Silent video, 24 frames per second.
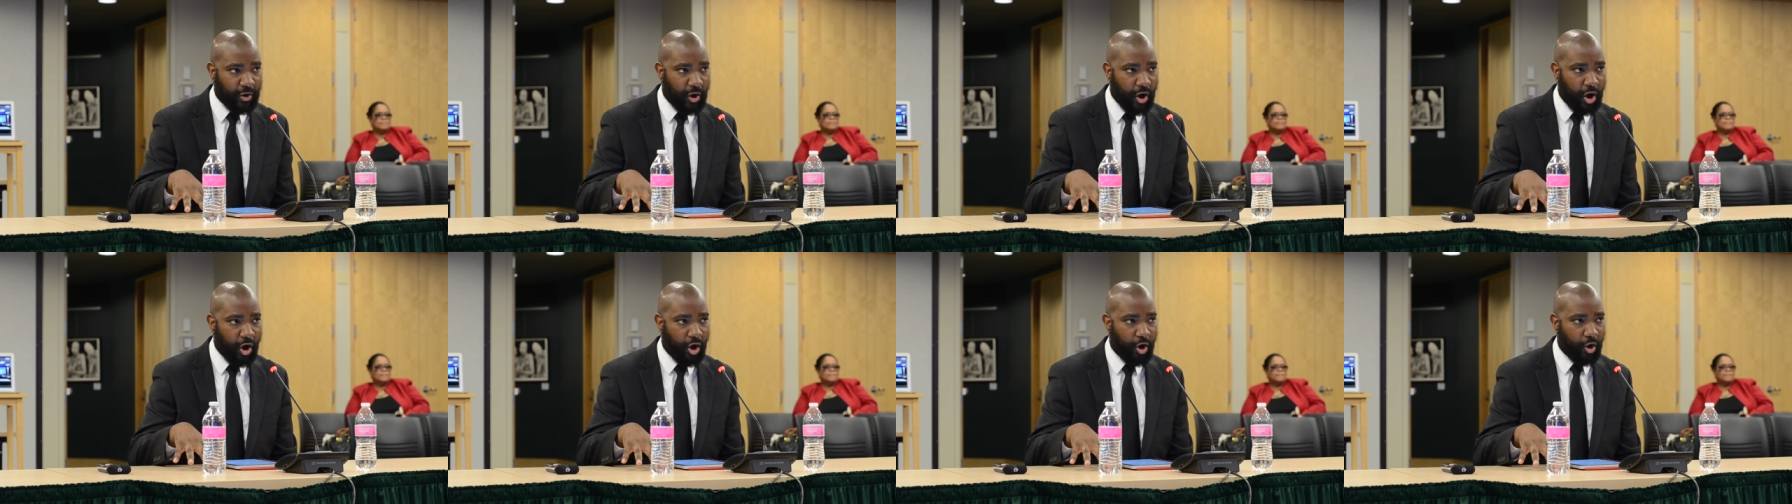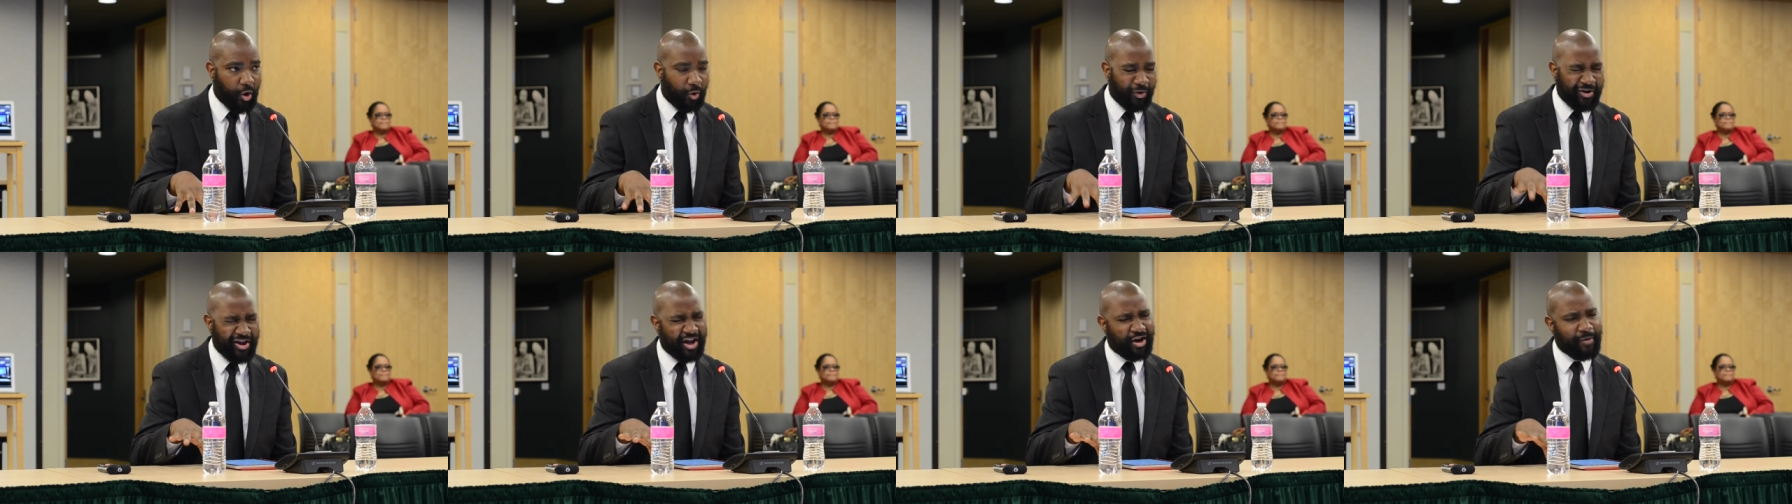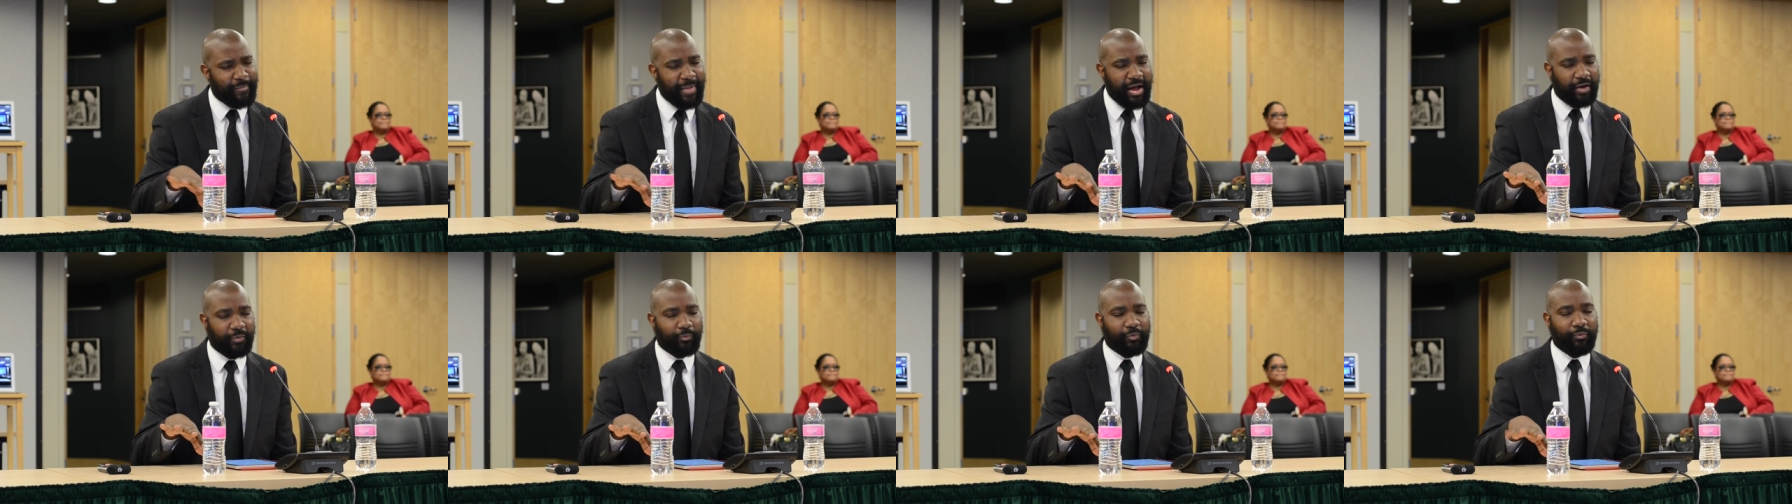
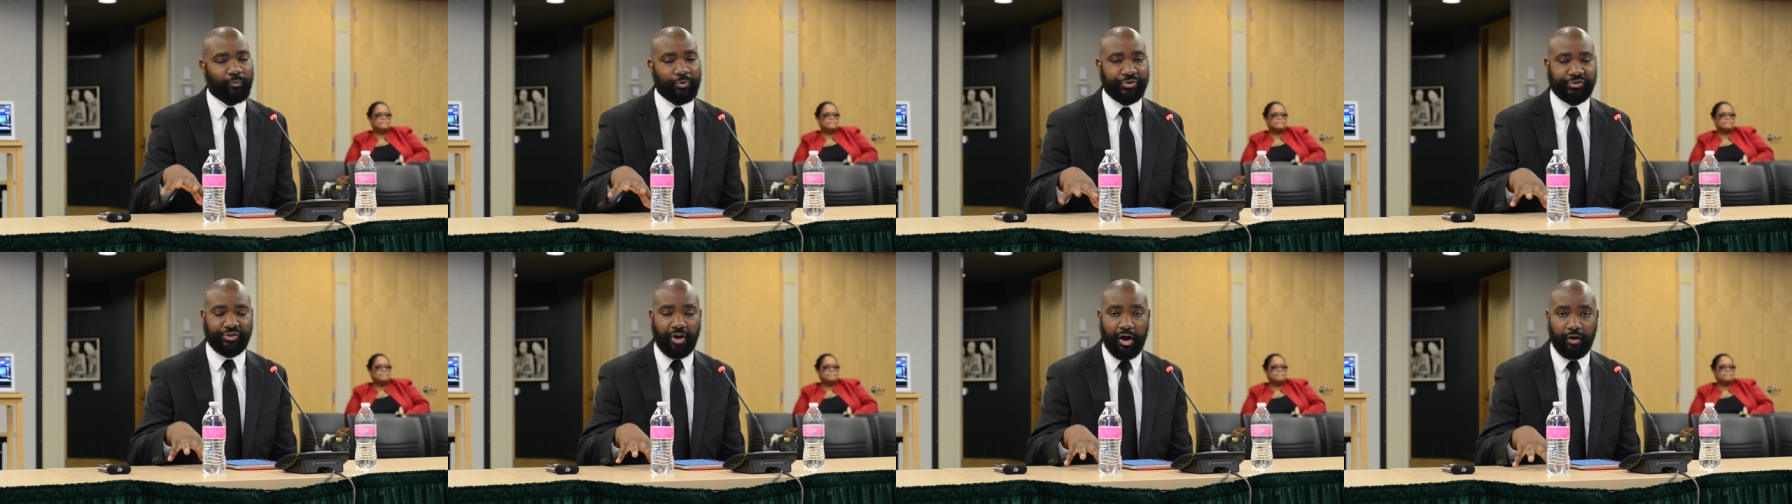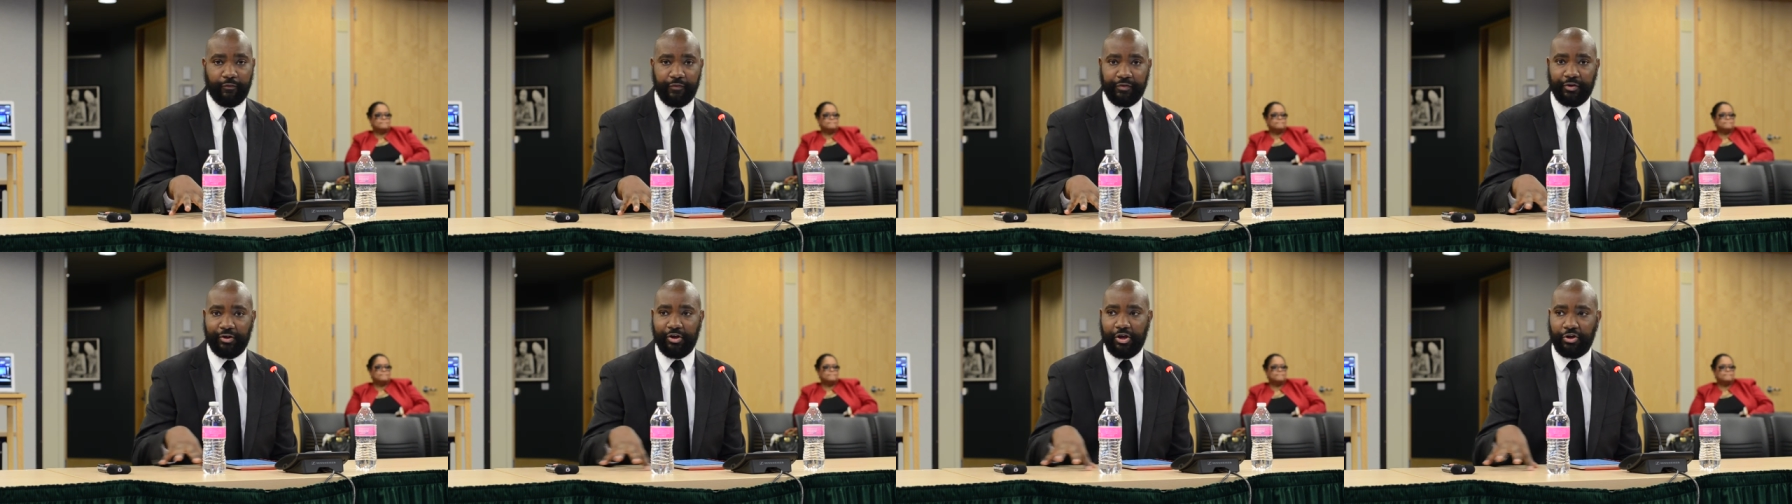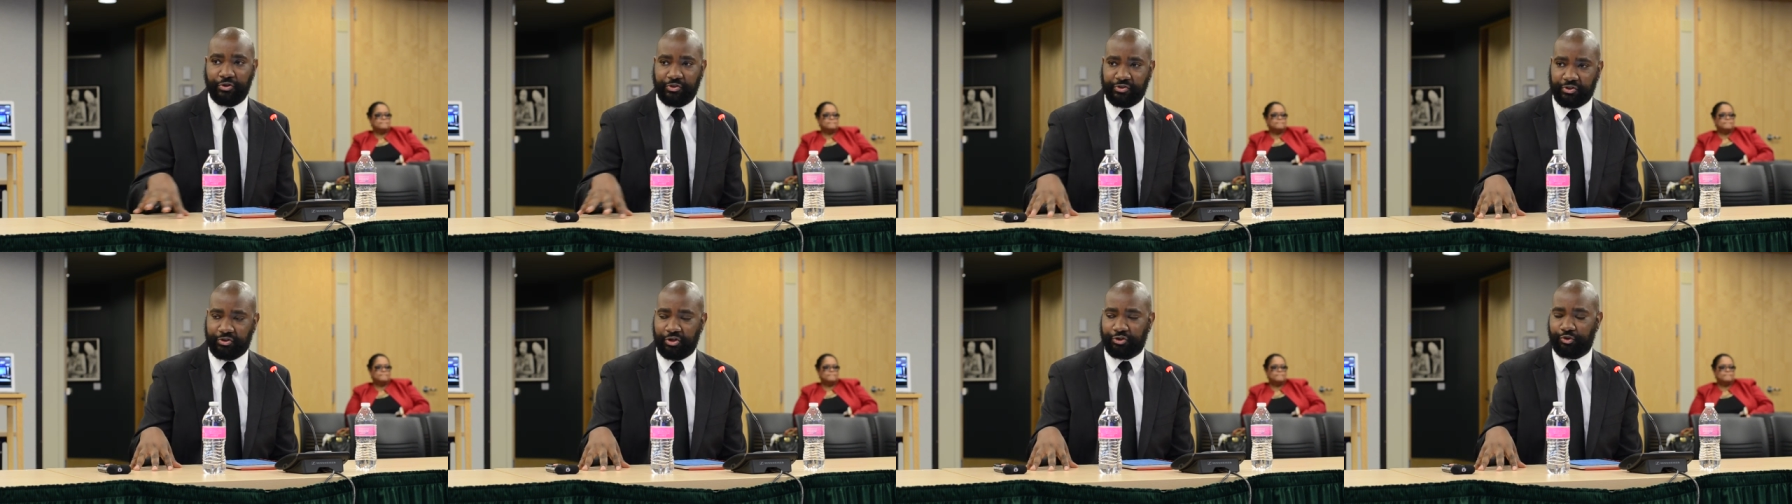about resolving
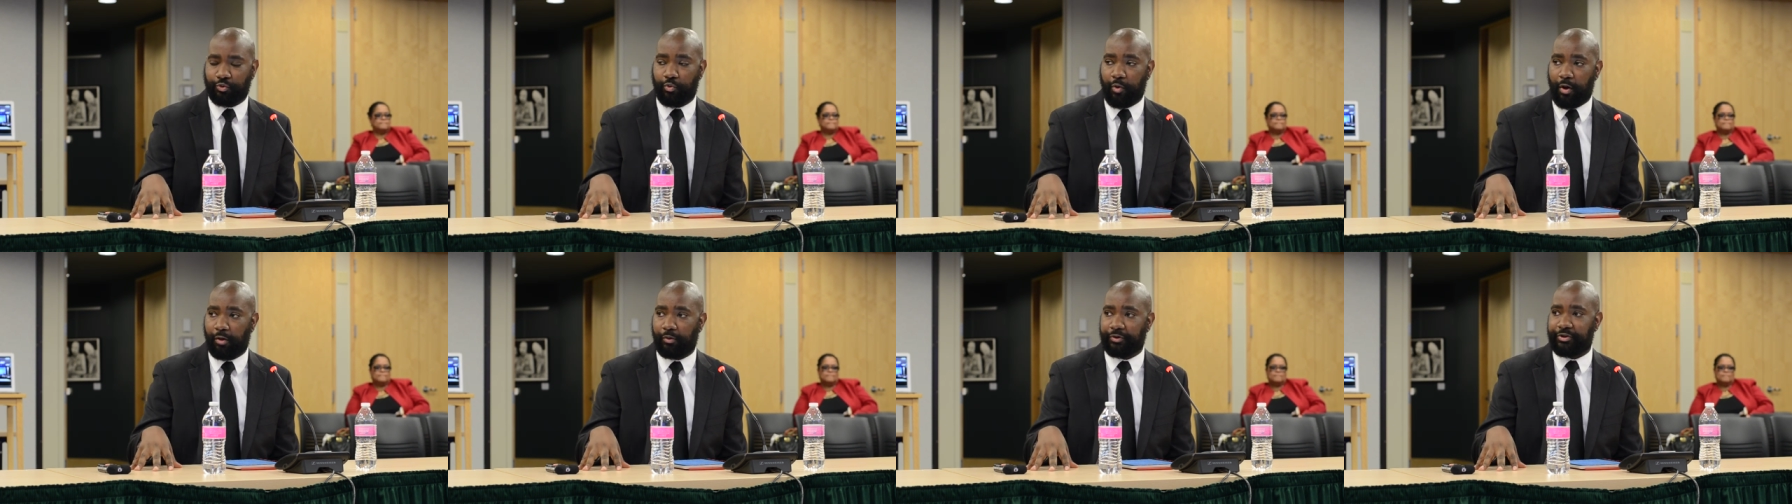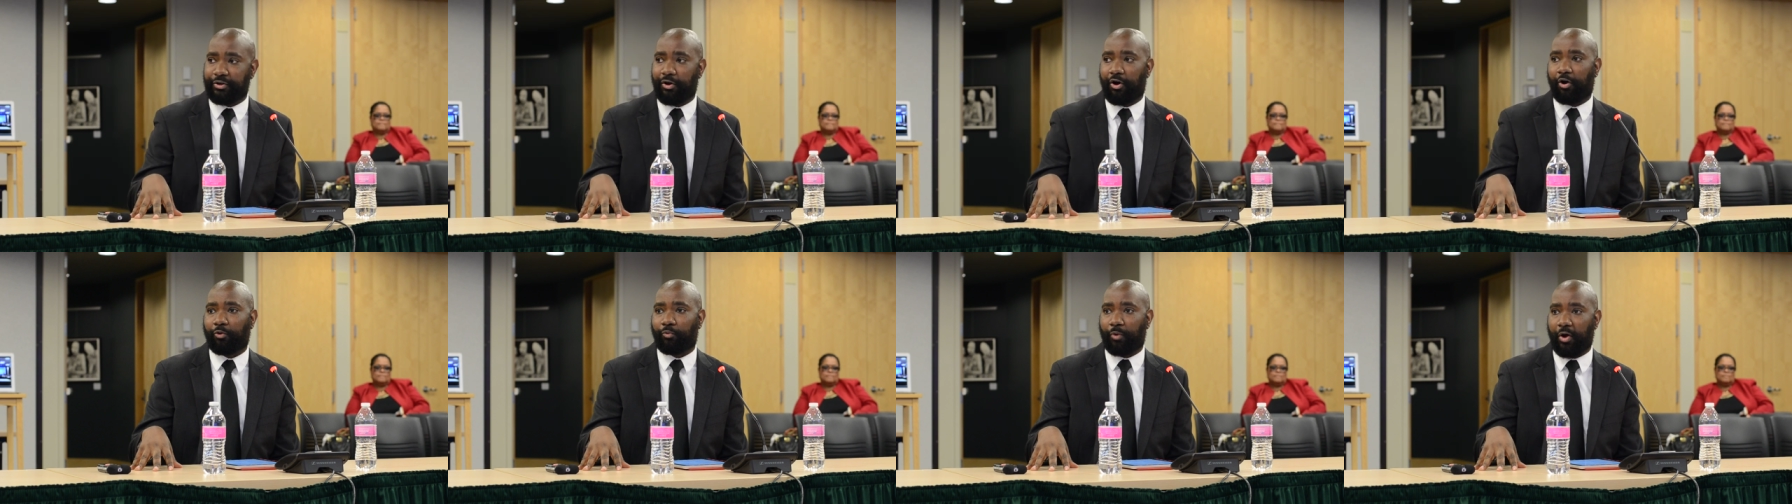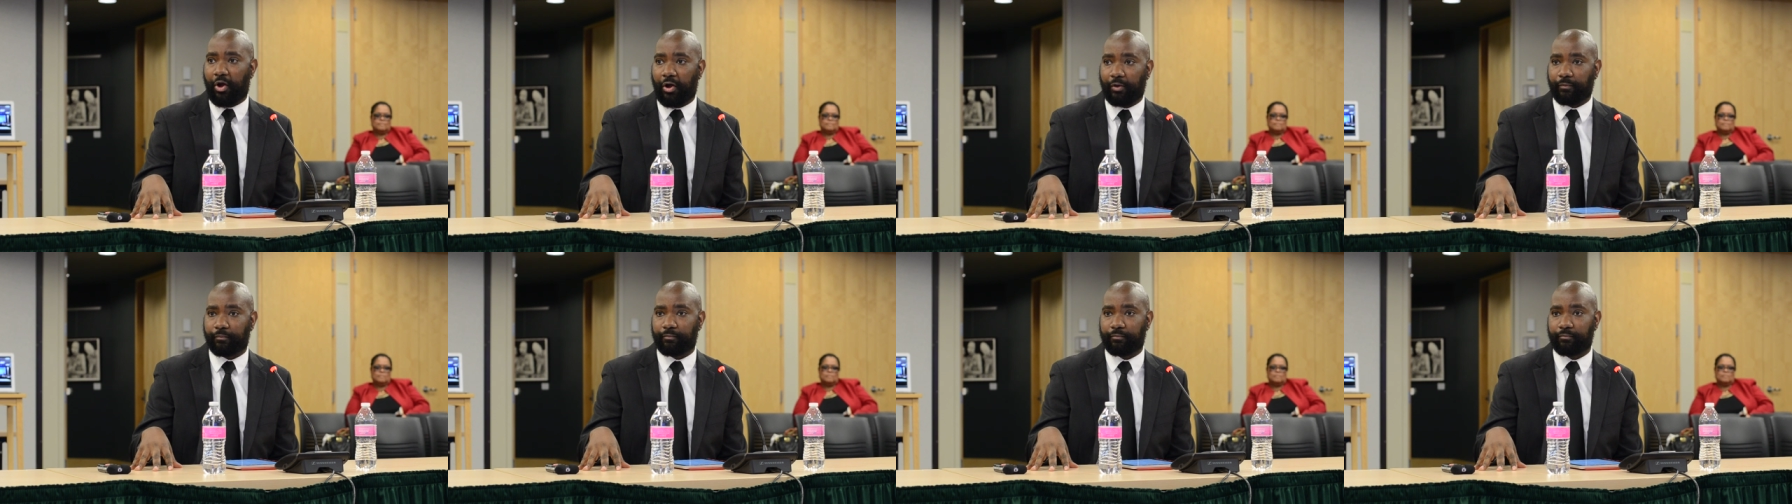issues of teacher quality all
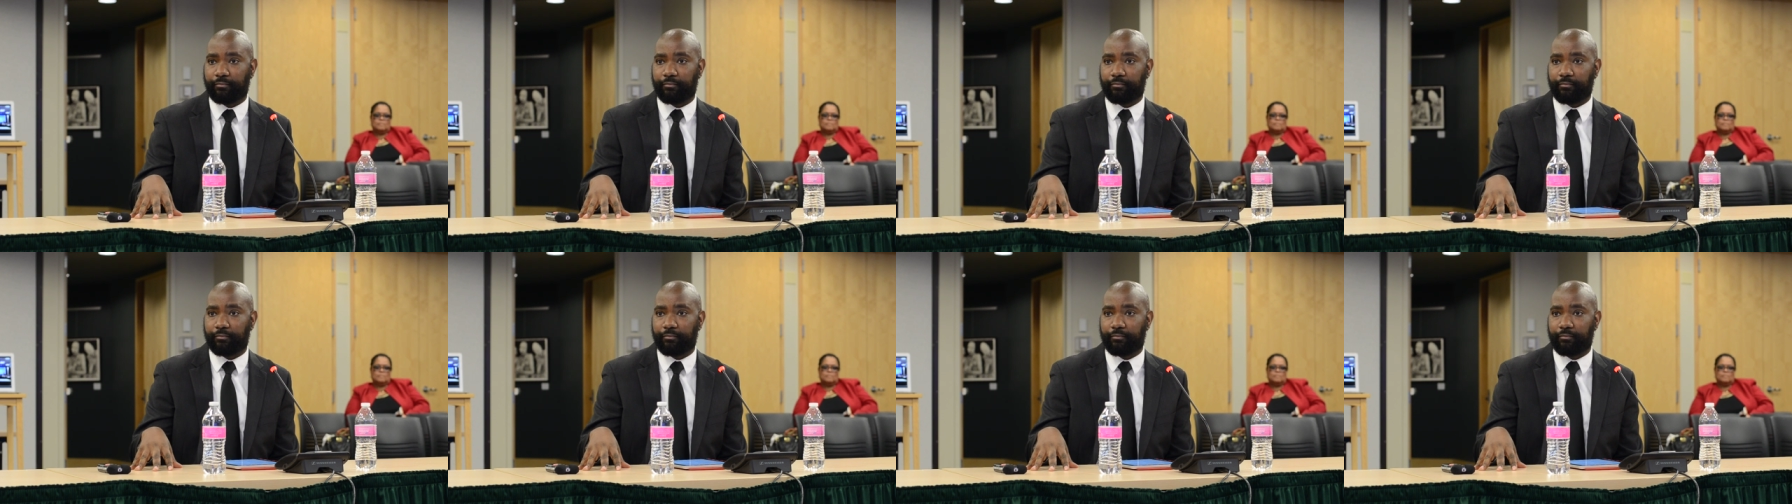wrong.